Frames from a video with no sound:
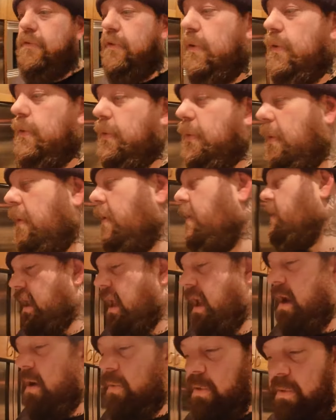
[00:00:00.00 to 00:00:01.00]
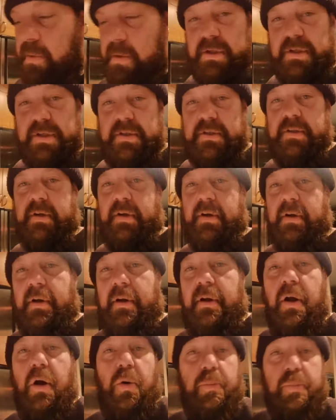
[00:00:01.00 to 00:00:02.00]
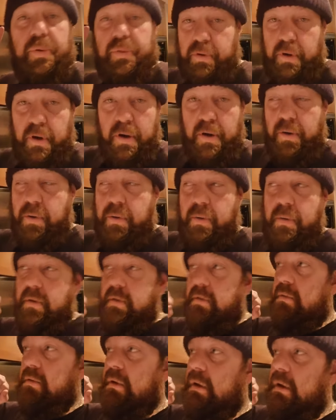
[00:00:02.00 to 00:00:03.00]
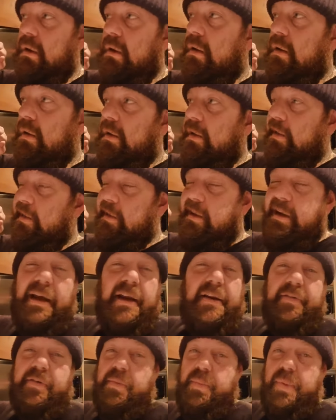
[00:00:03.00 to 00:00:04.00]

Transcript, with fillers: 2 camera, which is a GoPro kind of